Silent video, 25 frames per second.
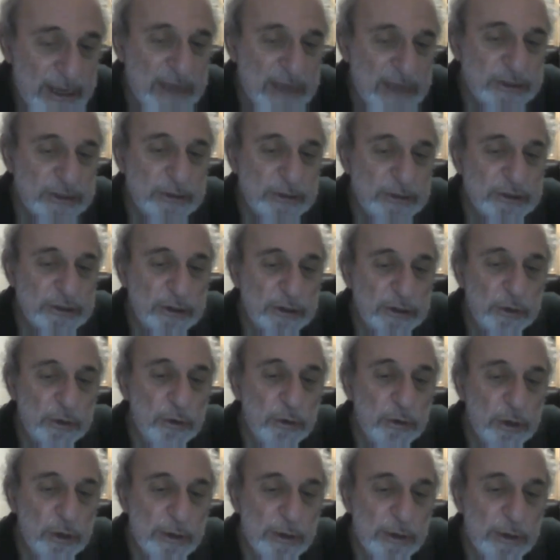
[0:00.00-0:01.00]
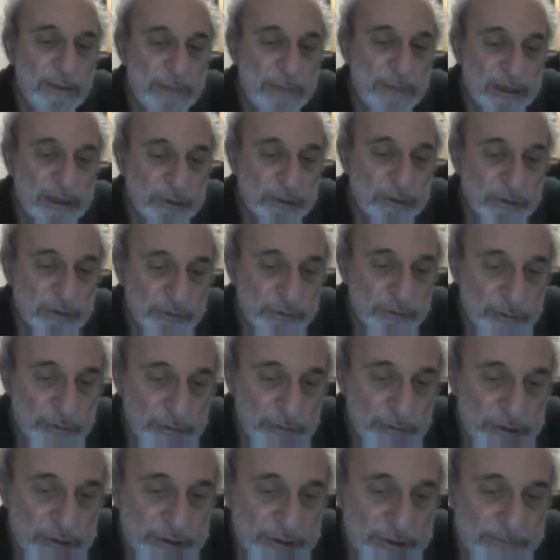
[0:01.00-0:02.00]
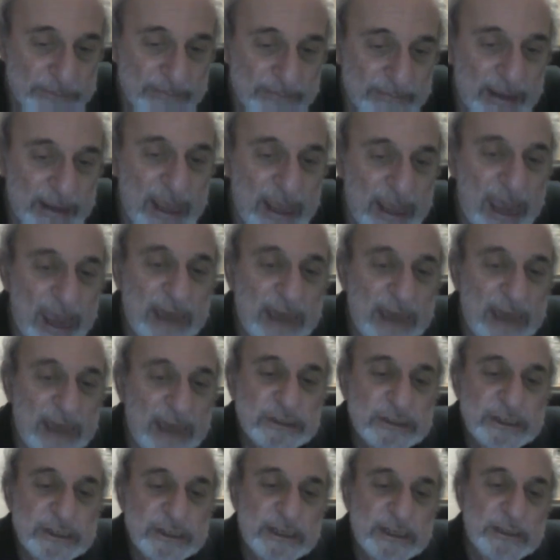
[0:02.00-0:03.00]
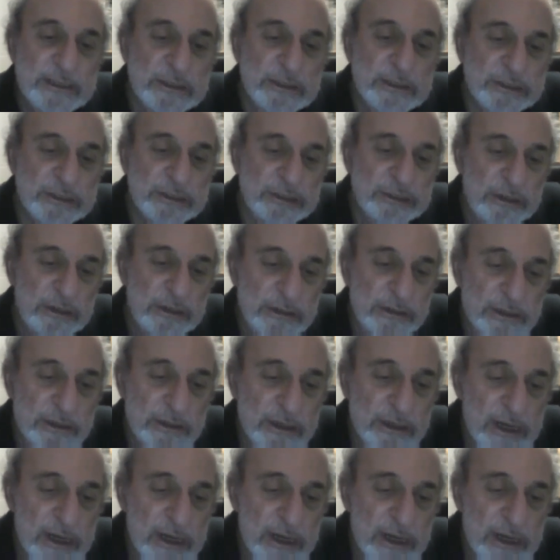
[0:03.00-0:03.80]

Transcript: So he's gone all the way back to his roots, and he's singing this song.